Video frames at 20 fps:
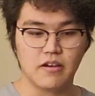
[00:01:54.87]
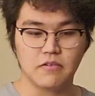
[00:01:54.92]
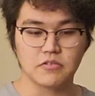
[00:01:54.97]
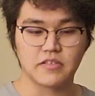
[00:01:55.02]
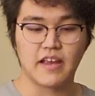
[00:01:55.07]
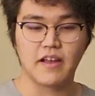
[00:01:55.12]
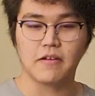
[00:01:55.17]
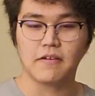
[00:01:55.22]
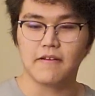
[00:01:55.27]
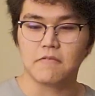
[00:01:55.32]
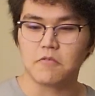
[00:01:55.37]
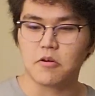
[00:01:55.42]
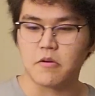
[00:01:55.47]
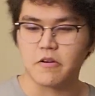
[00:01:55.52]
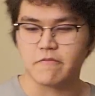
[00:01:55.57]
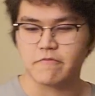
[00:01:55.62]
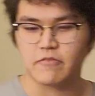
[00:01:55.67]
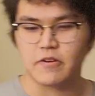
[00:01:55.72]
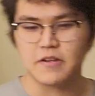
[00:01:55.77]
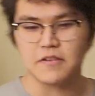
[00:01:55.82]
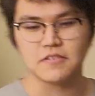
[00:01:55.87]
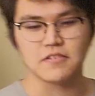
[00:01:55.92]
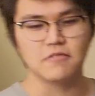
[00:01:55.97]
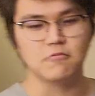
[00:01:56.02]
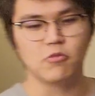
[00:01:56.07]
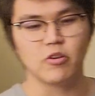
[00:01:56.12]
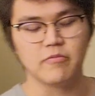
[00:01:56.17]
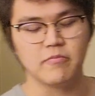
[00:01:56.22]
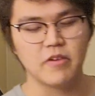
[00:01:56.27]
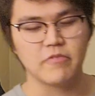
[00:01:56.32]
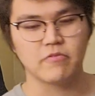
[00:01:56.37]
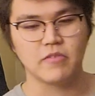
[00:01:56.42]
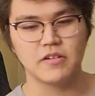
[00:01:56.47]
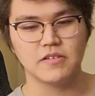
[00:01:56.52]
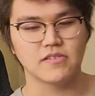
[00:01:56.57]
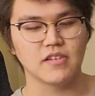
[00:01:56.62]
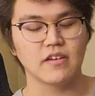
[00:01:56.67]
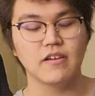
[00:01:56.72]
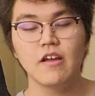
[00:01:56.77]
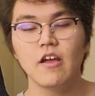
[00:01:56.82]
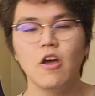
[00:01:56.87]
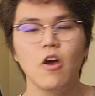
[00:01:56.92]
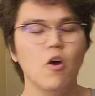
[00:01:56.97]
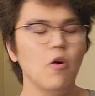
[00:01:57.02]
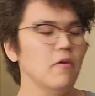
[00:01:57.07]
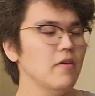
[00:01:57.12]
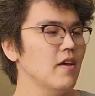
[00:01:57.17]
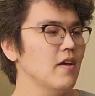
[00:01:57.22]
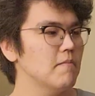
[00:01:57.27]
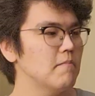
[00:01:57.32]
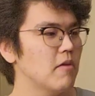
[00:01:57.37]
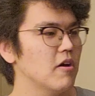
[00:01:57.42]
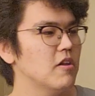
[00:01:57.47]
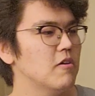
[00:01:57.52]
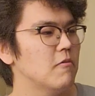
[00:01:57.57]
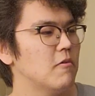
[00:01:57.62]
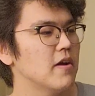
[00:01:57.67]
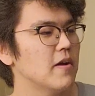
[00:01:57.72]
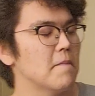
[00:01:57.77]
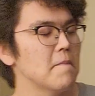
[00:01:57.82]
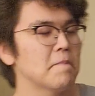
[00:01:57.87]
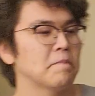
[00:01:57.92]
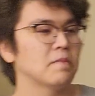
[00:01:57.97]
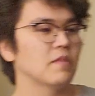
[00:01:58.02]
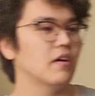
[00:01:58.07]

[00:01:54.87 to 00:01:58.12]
I was hanging out with my friends, and one of my friends said, oh yeah, by the way,